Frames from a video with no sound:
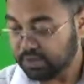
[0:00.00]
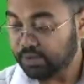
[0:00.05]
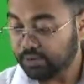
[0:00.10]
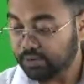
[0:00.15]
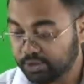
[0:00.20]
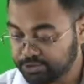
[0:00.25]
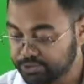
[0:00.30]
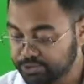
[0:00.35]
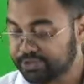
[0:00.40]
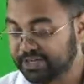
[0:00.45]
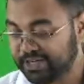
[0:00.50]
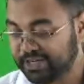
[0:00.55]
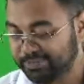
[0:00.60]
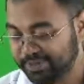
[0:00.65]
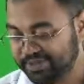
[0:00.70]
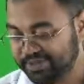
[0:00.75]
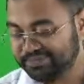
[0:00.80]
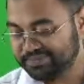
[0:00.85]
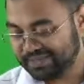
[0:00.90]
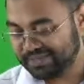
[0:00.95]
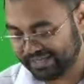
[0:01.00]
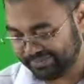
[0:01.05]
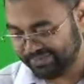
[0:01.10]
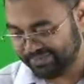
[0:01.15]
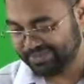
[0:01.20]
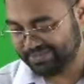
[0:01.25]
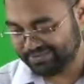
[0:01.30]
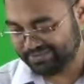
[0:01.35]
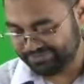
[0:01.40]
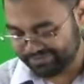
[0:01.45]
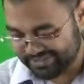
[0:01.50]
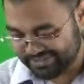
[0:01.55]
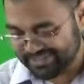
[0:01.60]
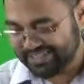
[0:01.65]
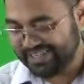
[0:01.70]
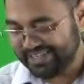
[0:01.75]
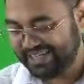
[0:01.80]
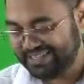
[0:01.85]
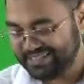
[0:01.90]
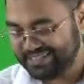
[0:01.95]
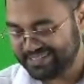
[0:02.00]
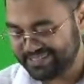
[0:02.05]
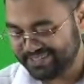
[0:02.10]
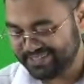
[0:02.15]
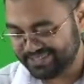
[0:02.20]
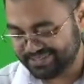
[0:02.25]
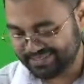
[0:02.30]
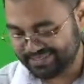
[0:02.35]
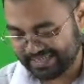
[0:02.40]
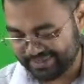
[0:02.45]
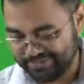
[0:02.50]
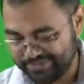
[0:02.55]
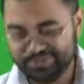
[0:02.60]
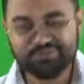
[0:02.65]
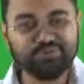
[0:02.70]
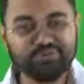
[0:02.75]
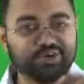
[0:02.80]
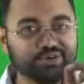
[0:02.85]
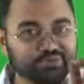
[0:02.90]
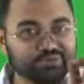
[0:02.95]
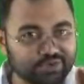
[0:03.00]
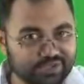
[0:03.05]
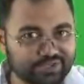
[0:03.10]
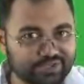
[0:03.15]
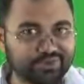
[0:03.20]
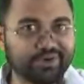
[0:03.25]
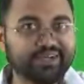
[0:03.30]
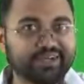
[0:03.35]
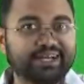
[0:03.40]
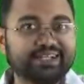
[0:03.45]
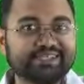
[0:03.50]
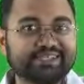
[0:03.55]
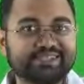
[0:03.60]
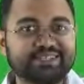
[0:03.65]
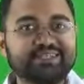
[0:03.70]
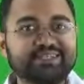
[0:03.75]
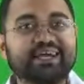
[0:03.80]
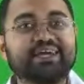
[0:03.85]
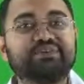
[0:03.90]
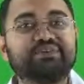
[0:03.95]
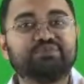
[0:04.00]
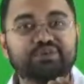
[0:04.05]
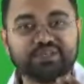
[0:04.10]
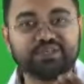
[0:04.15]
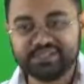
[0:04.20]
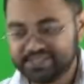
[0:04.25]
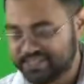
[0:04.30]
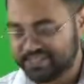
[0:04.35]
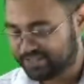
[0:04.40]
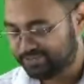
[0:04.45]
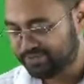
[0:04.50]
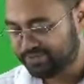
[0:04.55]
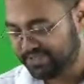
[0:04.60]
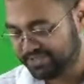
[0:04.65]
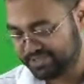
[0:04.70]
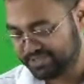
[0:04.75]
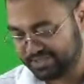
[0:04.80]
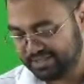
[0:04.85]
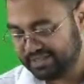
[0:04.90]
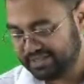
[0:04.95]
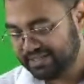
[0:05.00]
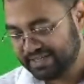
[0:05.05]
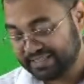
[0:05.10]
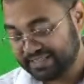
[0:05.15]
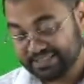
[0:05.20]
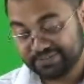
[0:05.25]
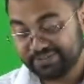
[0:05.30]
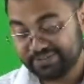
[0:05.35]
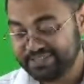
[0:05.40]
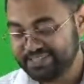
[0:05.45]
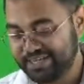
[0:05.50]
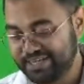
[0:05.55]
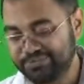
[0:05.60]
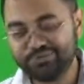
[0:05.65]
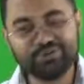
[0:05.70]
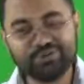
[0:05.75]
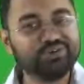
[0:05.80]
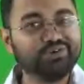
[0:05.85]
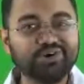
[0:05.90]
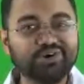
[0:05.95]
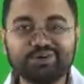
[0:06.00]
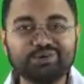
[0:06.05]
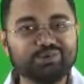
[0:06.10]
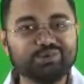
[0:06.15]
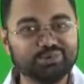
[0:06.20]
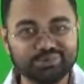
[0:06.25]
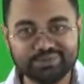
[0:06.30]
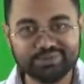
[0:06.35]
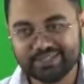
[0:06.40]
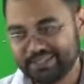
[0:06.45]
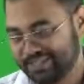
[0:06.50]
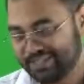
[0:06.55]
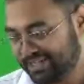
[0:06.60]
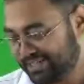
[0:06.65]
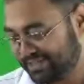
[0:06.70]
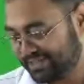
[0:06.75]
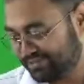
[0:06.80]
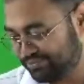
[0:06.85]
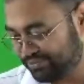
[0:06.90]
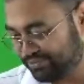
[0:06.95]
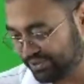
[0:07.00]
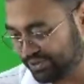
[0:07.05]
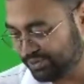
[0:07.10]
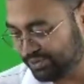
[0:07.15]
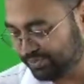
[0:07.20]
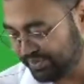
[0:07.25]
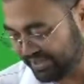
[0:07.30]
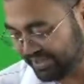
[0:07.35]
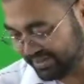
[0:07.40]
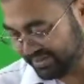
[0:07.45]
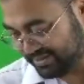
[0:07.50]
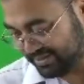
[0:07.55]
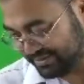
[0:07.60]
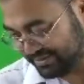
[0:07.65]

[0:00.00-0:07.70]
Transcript: Also tell me, I mean, with the answer, I mean, what was your answer and what is the explanation? Otherwise, I would not know what you mean.